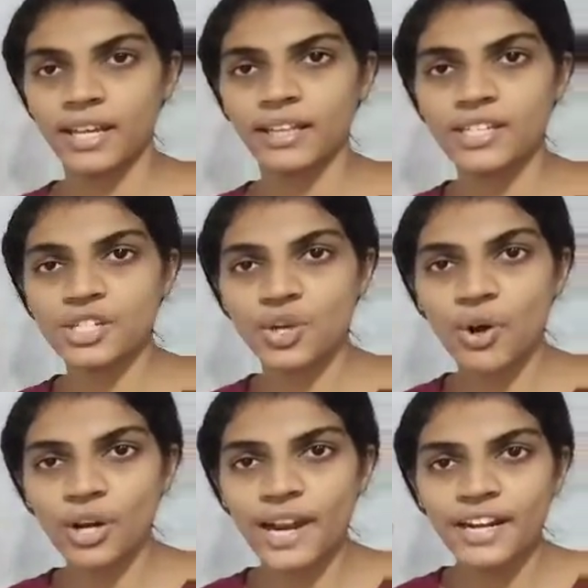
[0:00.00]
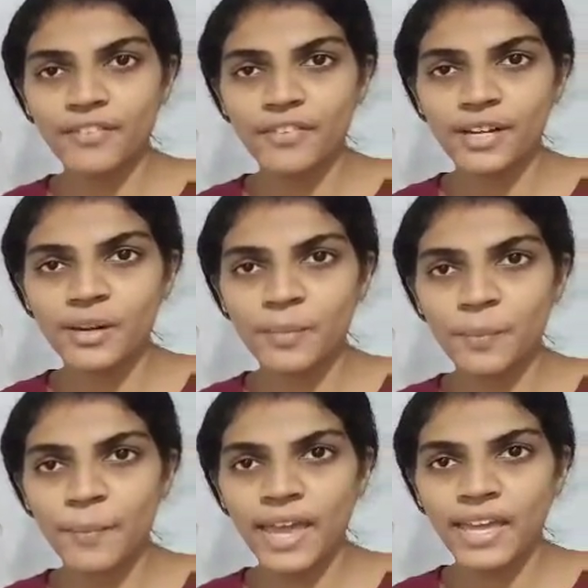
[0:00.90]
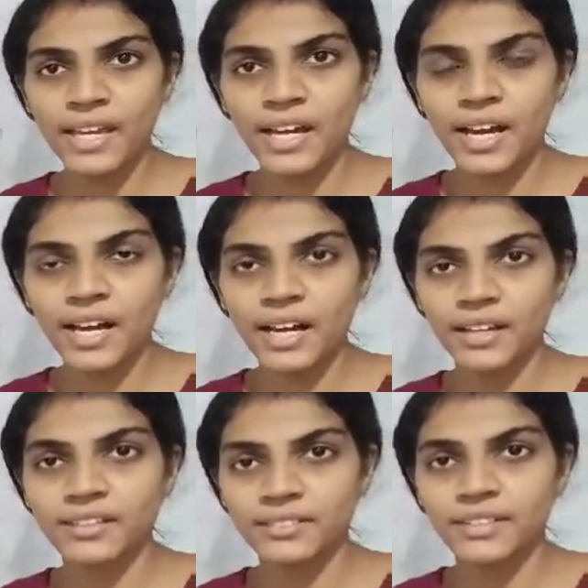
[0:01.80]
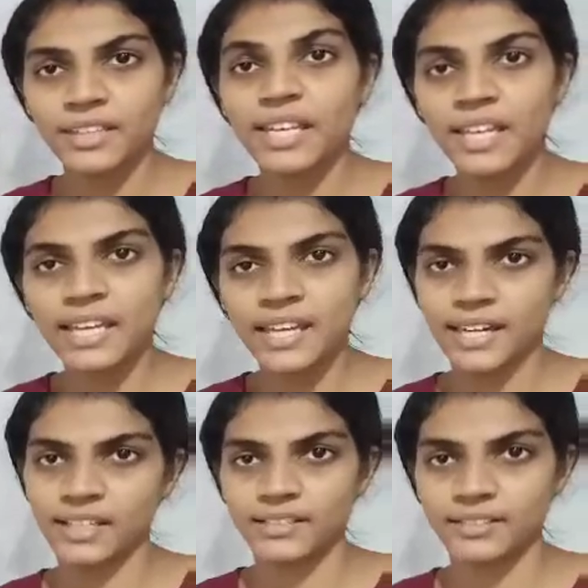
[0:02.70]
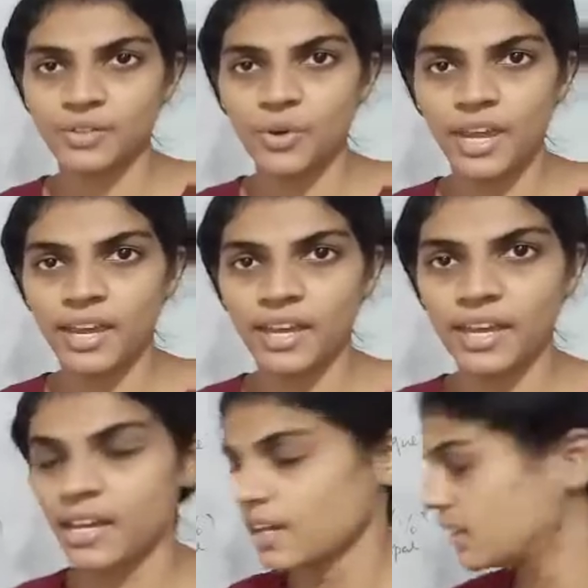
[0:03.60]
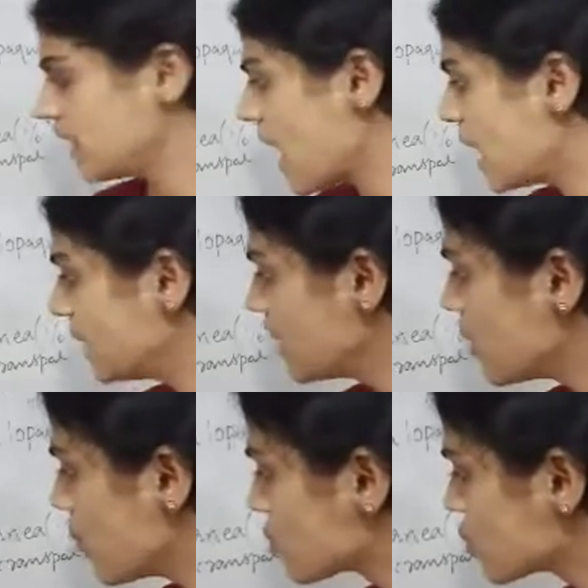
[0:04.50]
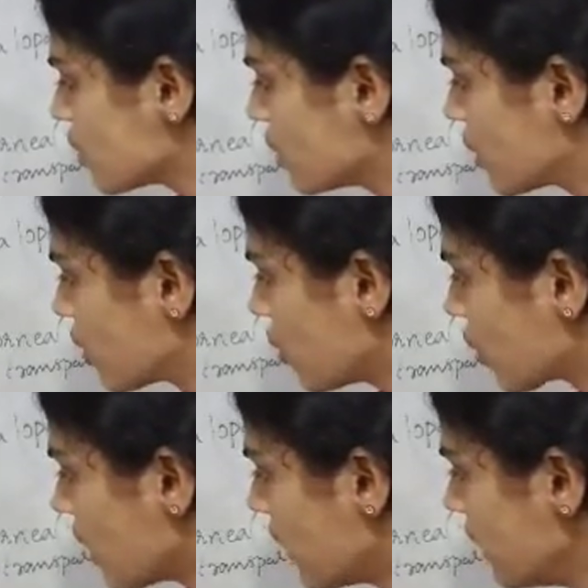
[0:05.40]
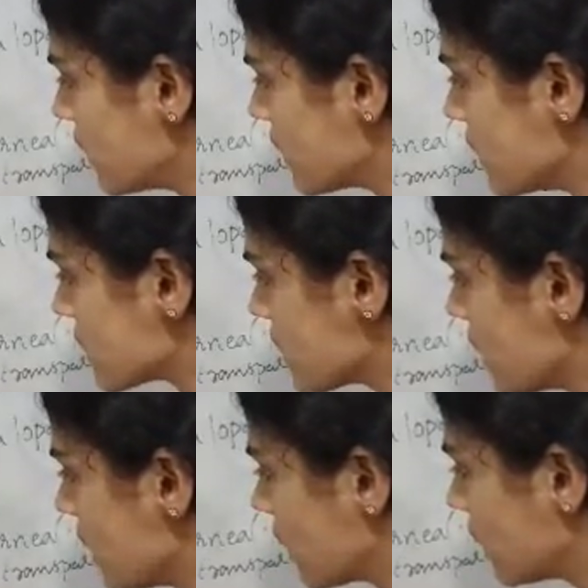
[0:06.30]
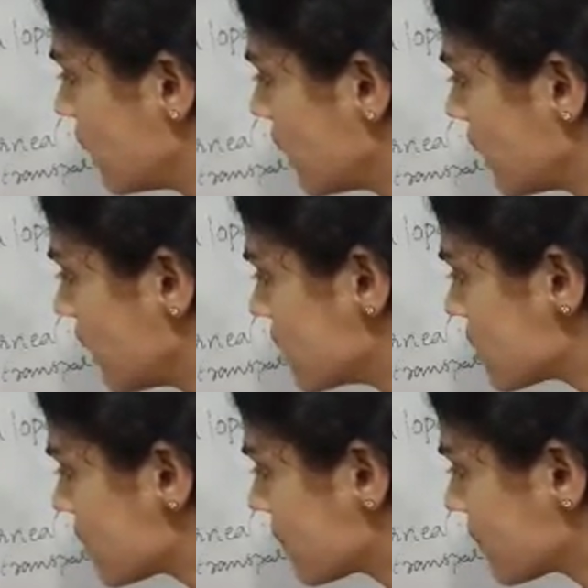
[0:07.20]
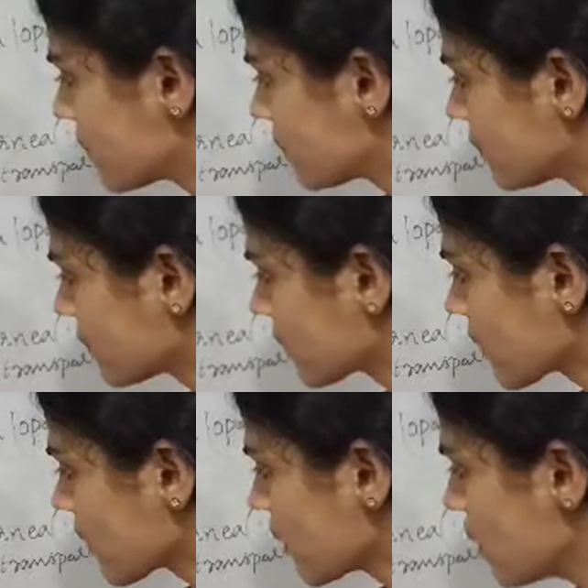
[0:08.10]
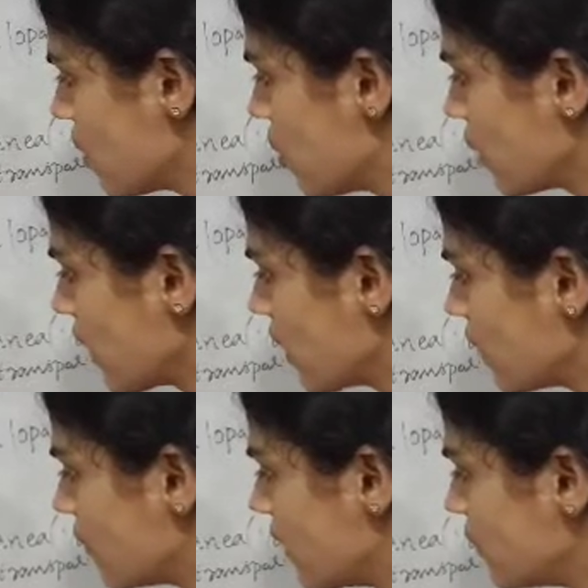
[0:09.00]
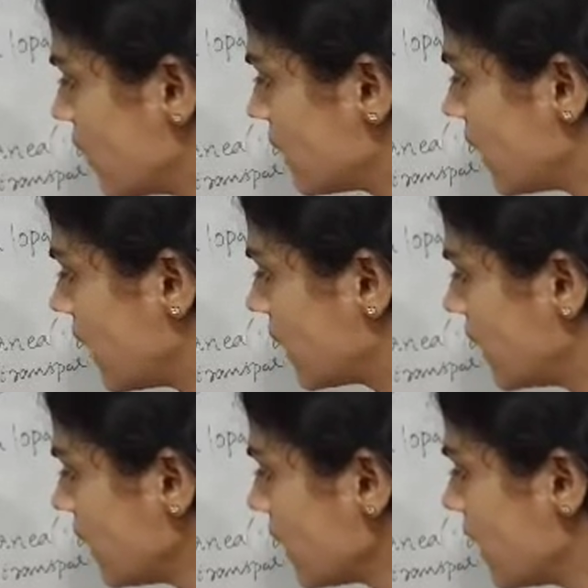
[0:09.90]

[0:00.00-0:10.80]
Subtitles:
this choroid will make a thickening. Okay, the anterior portion of the choroid is thickened. Okay, when we are taking